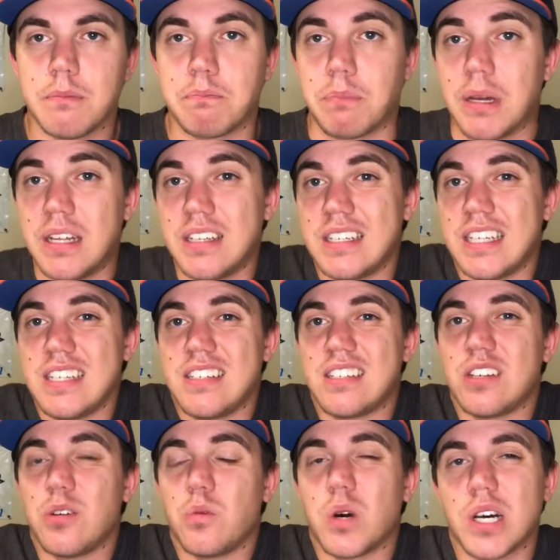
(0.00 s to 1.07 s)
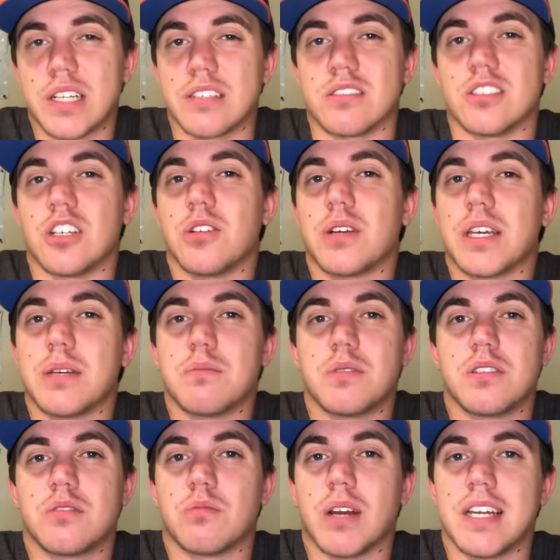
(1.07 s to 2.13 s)
but he still won. Joe
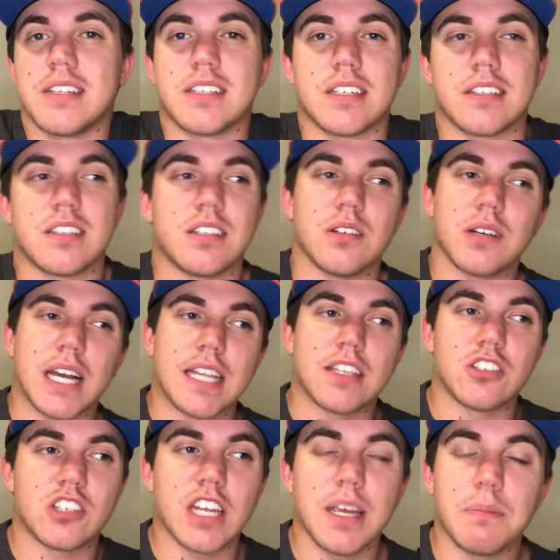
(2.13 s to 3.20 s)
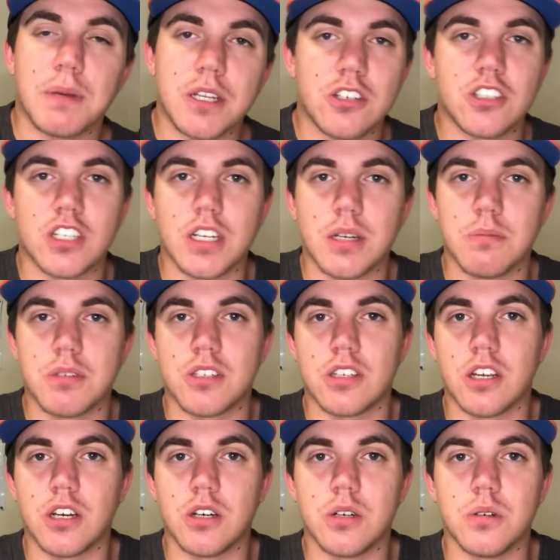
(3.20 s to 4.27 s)
Gibbs Racing still got the championship,
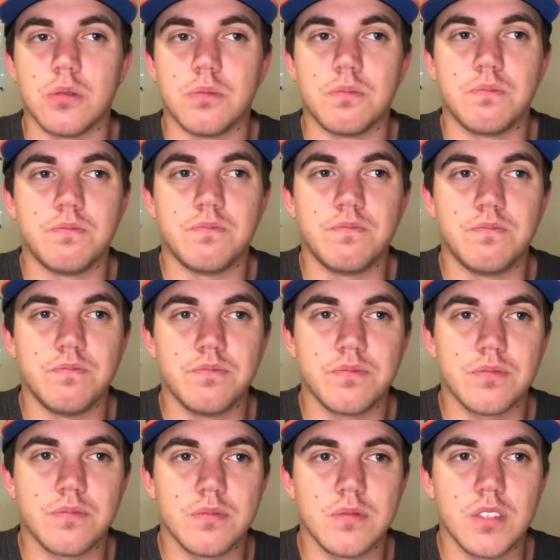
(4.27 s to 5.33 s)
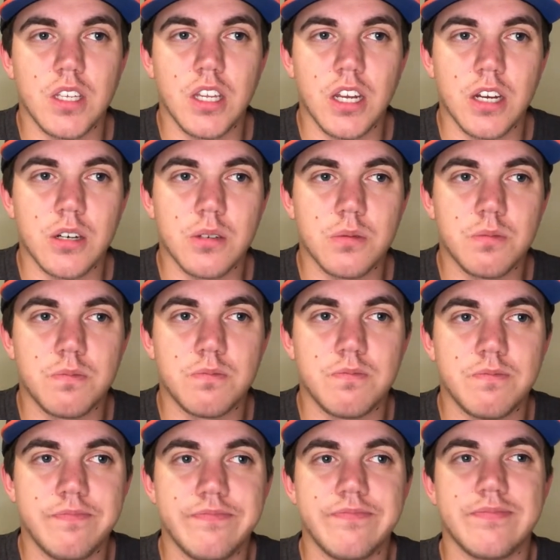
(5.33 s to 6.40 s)
so, you know,
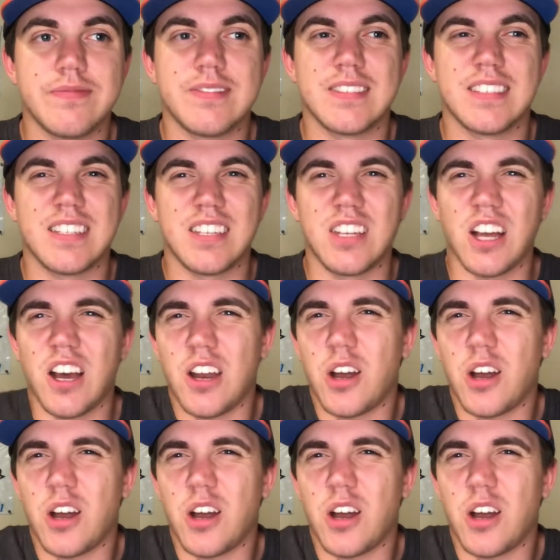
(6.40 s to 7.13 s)
not